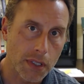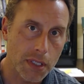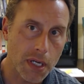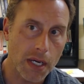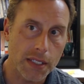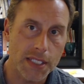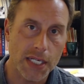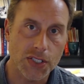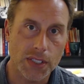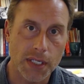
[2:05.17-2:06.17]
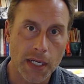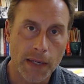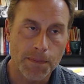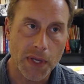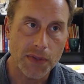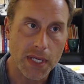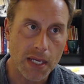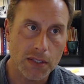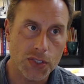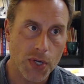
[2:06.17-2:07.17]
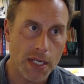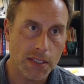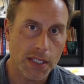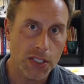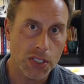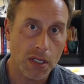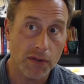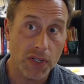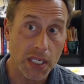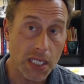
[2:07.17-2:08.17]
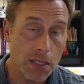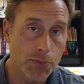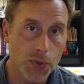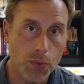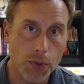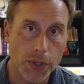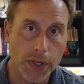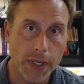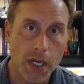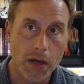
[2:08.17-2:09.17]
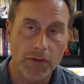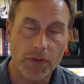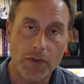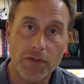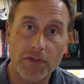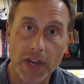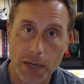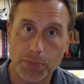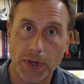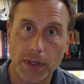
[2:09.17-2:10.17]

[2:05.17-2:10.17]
connotation of the English translation of a Hebrew word for vapor.